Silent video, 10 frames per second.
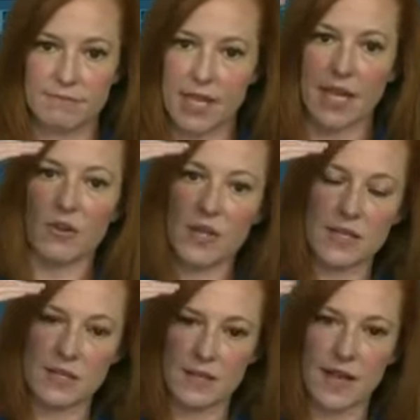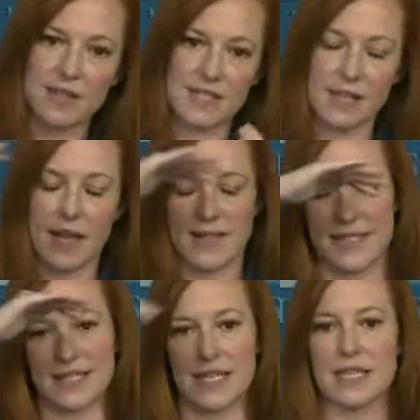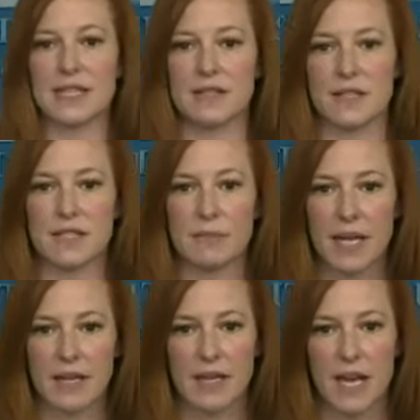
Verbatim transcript: increased has has exceeded the demand,